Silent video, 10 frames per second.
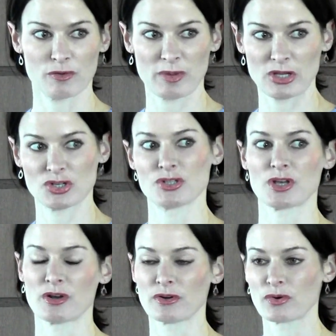for
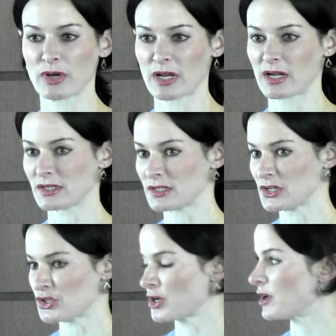patients undergoing
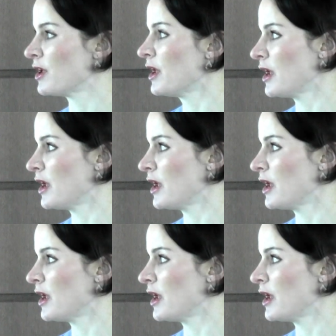anesthesia,